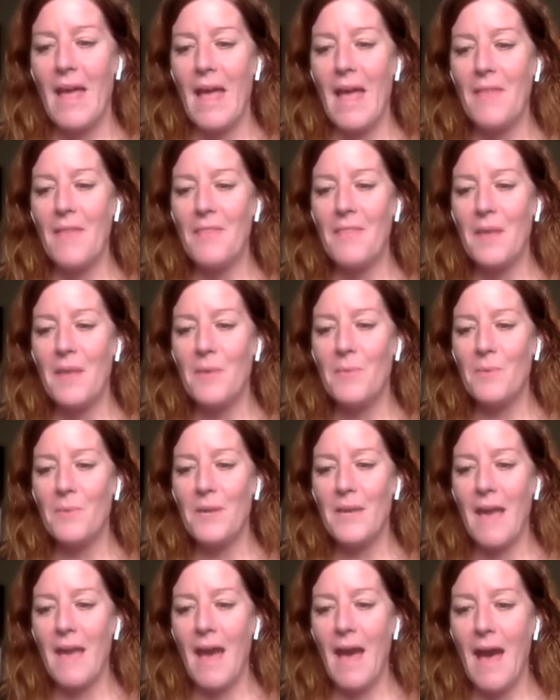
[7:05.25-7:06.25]
And then
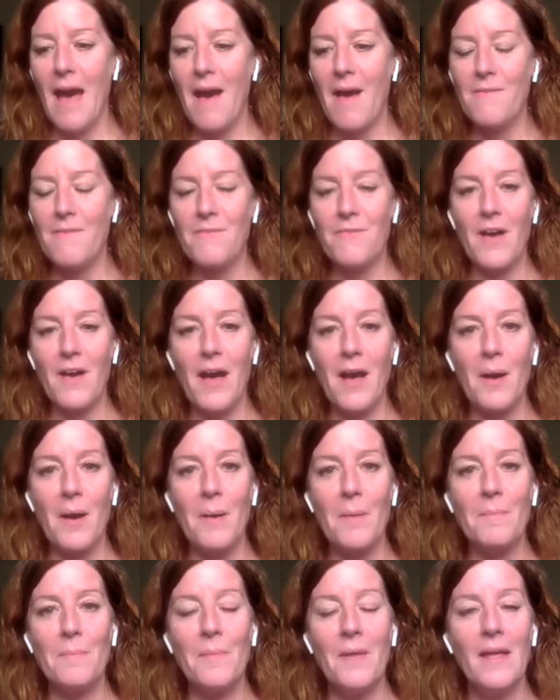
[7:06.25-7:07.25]
we have
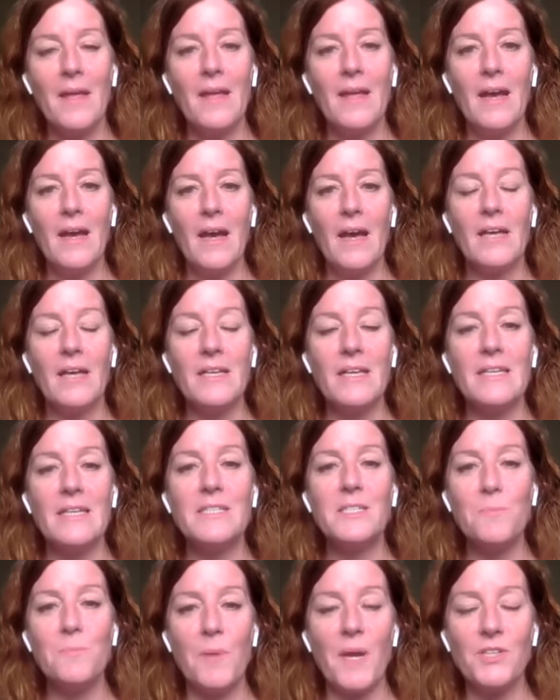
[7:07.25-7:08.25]
a
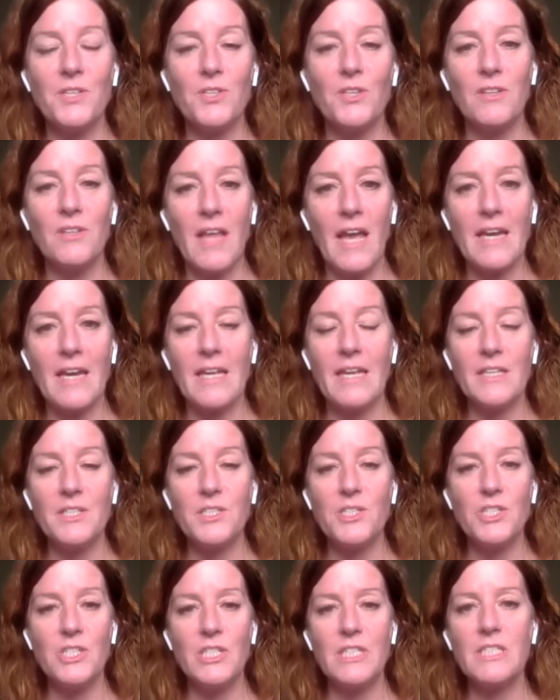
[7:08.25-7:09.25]
special lady,
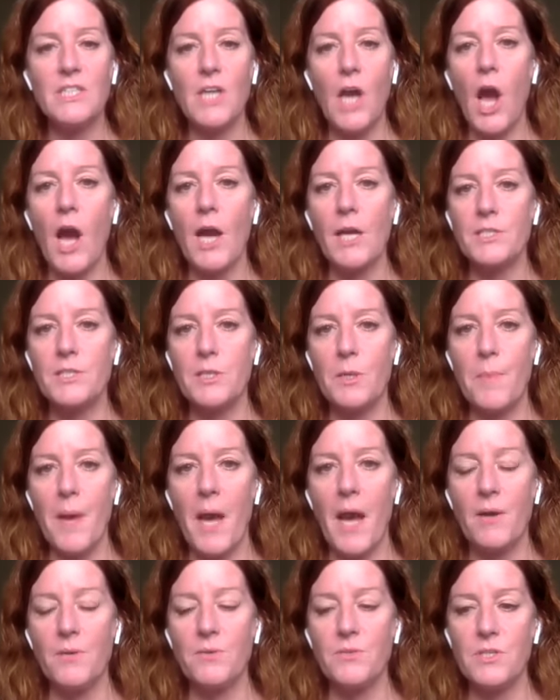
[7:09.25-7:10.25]
and she talks
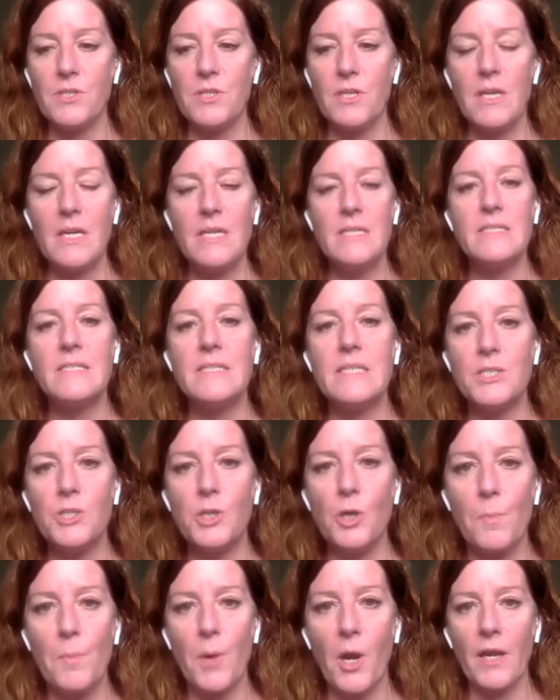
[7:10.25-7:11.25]
about
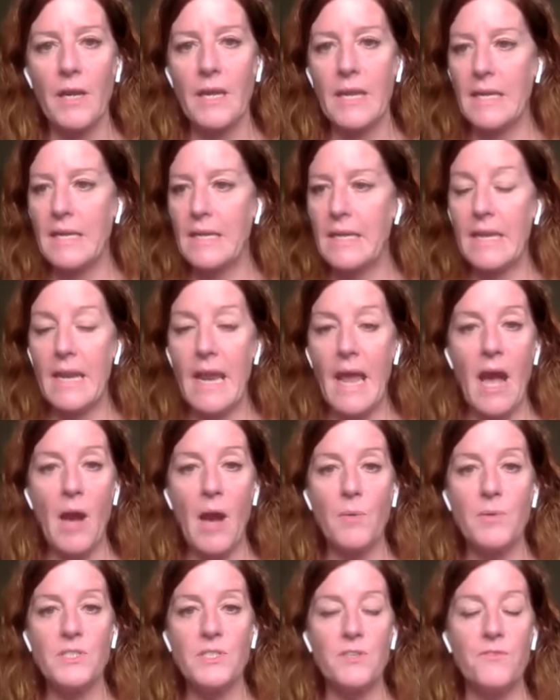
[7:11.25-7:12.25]
digital marketing and
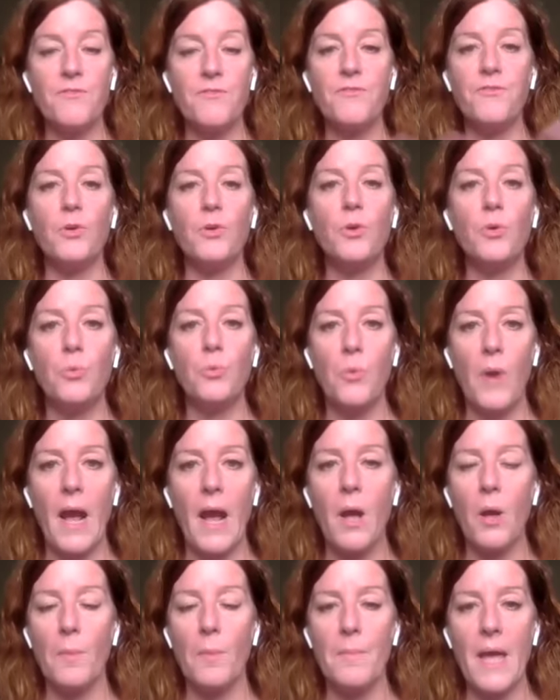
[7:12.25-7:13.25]
how it's a full
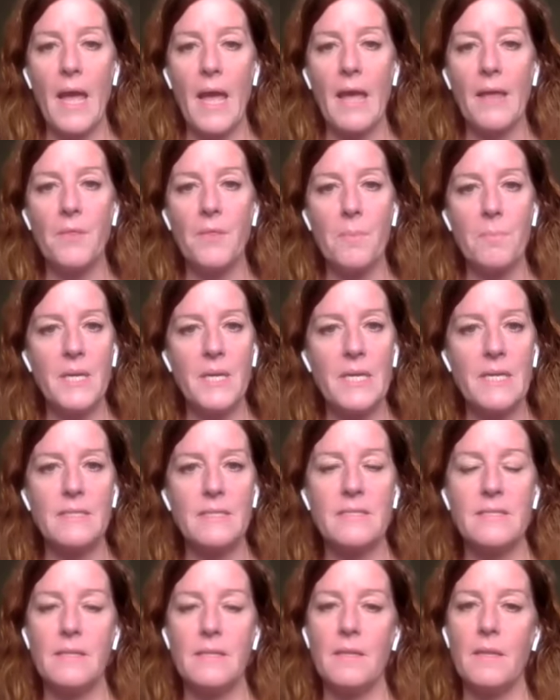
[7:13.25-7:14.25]
realm and the
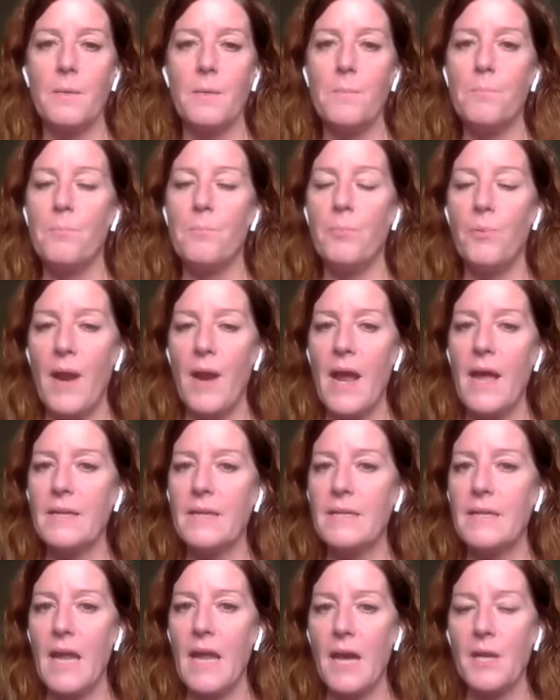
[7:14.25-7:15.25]
piece and the
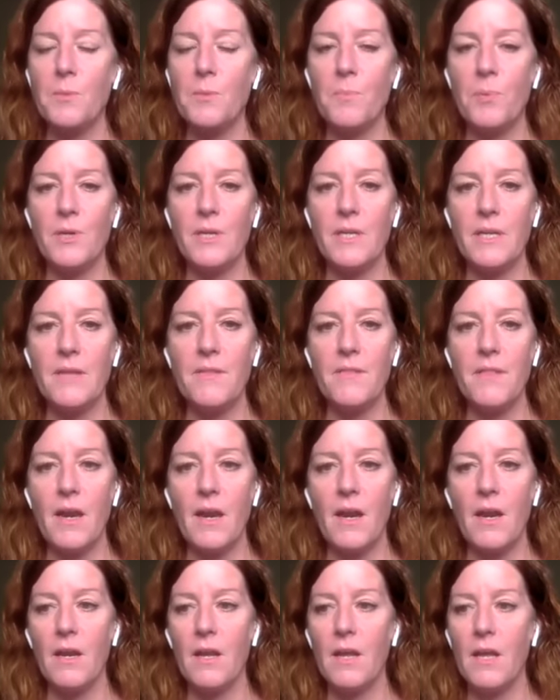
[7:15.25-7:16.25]
brand and how you put it in
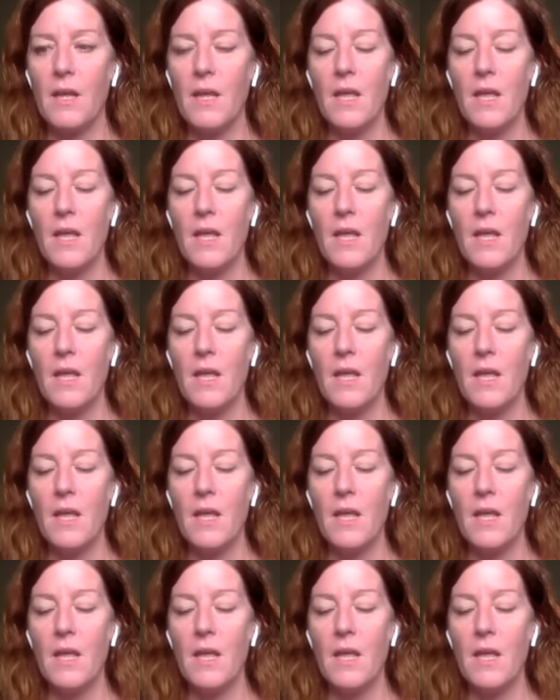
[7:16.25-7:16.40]
there.